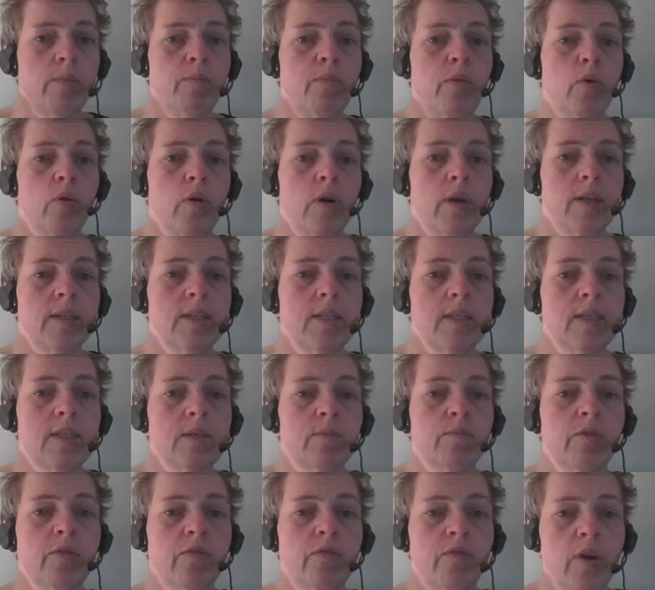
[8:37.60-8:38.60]
points,
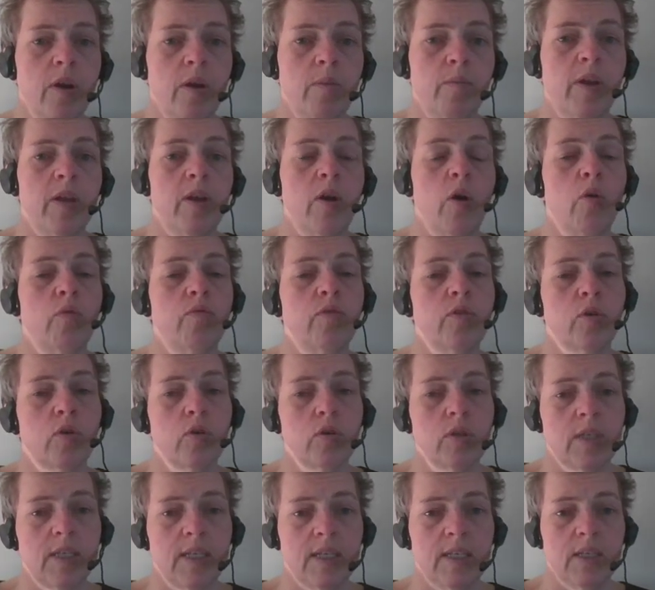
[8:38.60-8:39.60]
preferably over
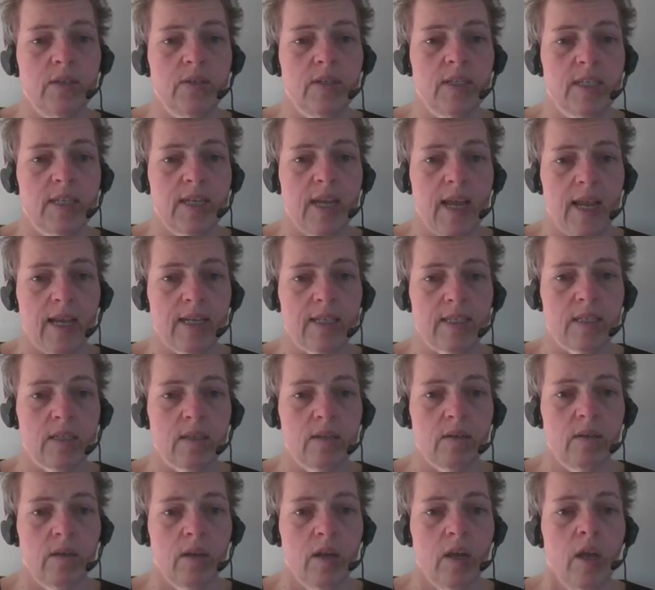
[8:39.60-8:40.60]
continuous text.
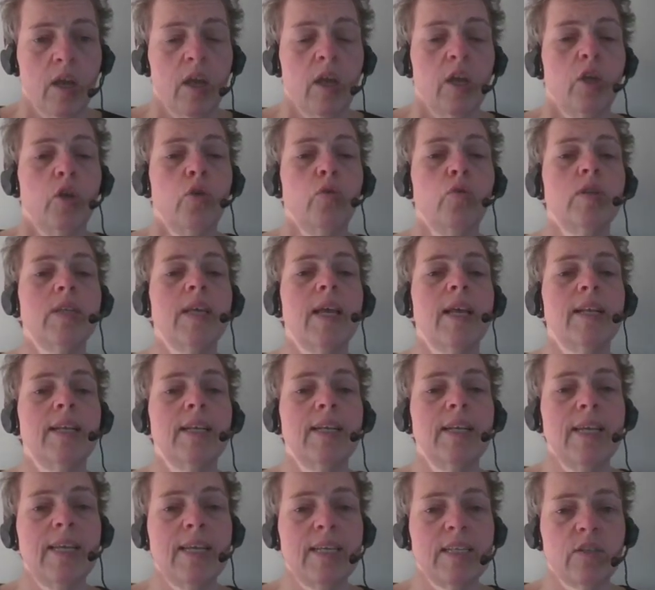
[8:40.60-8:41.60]
Use at
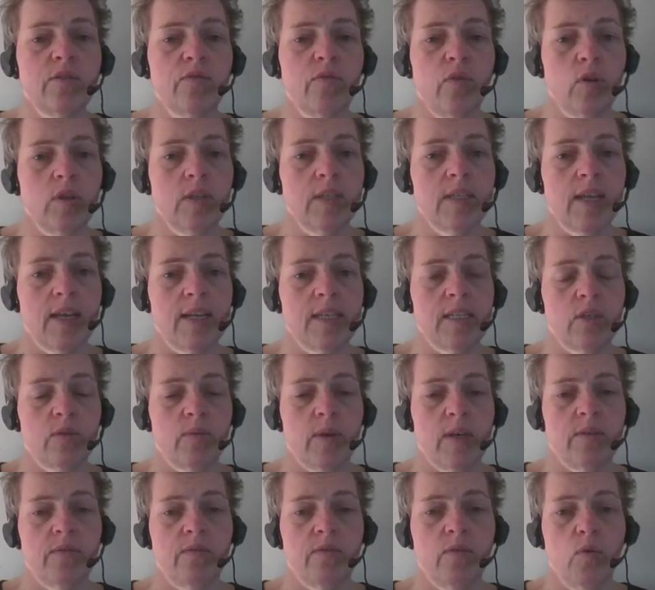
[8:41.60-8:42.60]
least font size
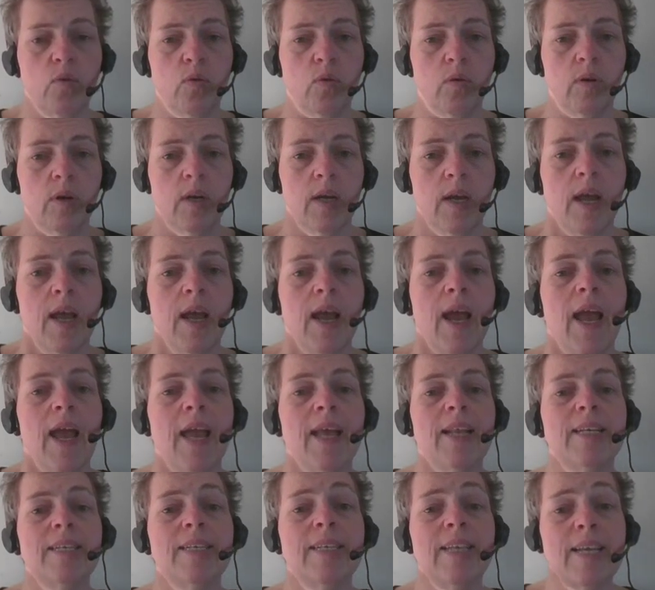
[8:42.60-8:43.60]
24.
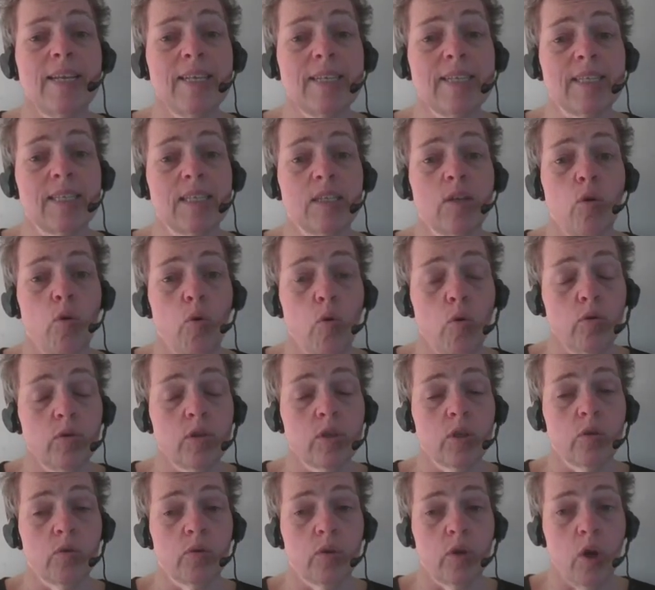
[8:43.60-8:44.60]
And this
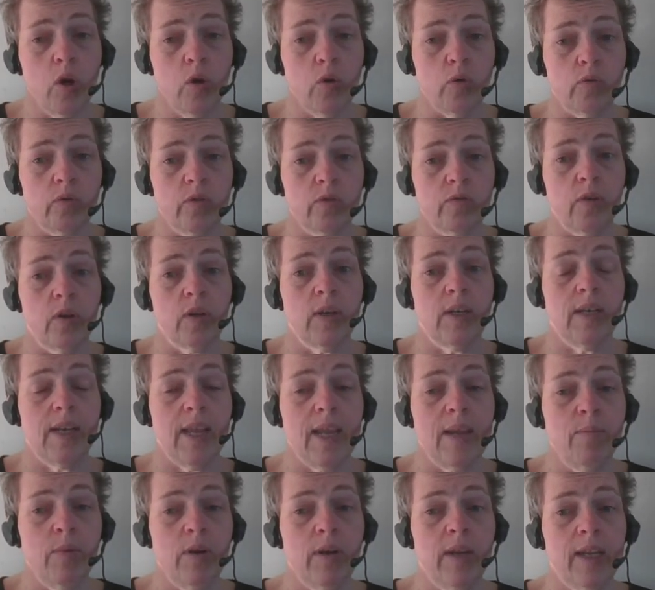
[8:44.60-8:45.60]
also goes for the
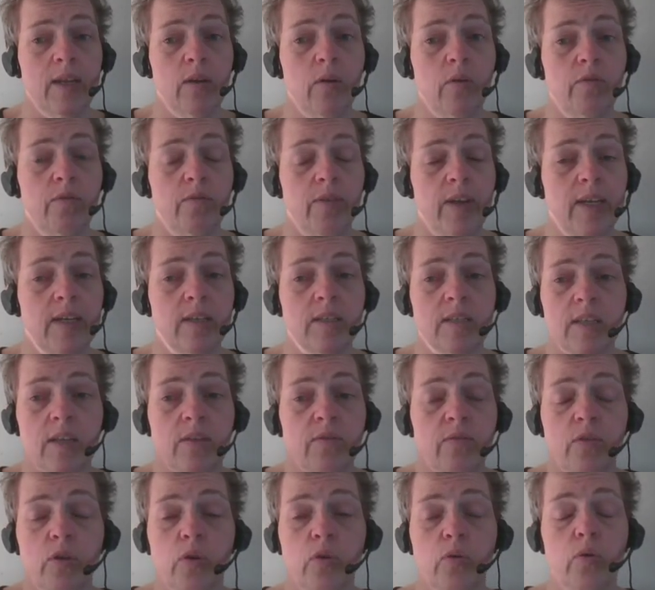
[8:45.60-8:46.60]
labeling of figures
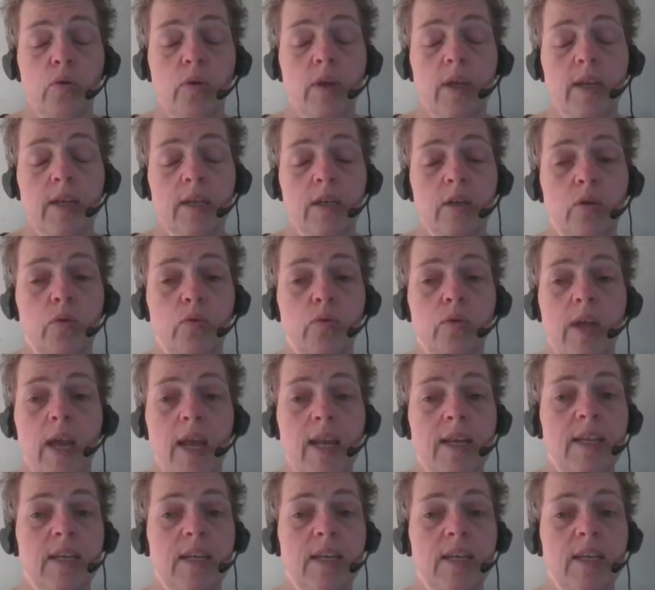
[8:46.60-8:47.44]
if you include any